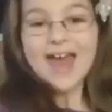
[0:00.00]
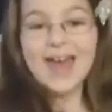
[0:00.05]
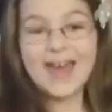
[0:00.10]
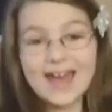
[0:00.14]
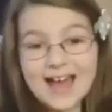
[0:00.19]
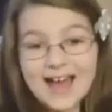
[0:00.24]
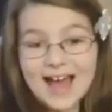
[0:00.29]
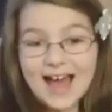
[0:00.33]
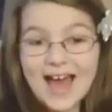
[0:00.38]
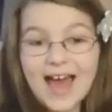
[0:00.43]

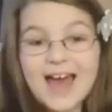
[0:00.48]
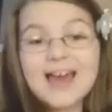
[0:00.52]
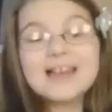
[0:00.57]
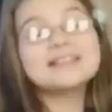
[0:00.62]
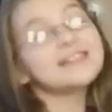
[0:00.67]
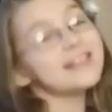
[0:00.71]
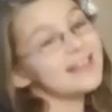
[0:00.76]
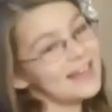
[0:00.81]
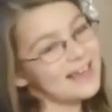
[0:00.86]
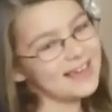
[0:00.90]
Hey
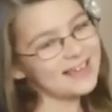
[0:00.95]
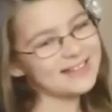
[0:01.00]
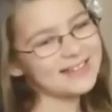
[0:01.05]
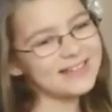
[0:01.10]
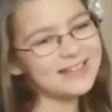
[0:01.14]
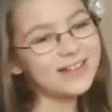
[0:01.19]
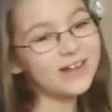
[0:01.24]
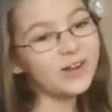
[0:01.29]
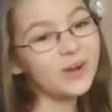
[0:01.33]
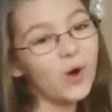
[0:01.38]
guys,
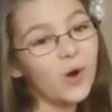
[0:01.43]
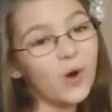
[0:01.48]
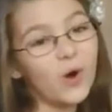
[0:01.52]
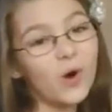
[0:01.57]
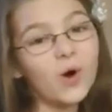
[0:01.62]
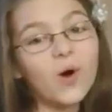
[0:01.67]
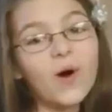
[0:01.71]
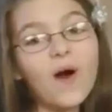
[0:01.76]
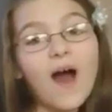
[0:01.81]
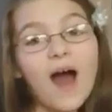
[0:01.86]
it's
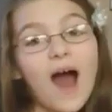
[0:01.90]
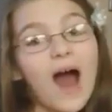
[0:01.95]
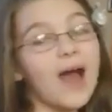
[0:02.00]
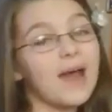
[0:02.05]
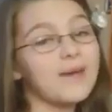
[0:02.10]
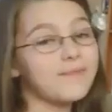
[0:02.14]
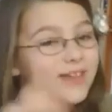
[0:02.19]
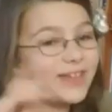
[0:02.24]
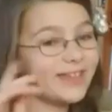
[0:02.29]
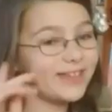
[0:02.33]
Nicole.
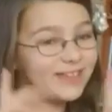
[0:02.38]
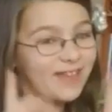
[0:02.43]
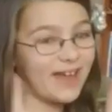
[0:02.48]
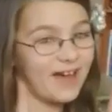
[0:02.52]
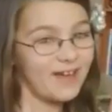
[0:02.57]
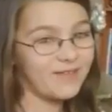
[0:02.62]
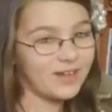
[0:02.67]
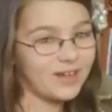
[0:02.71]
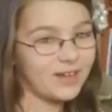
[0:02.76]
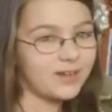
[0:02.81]
I'm
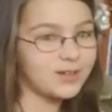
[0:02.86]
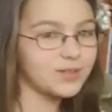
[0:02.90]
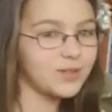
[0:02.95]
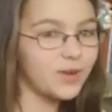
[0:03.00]
11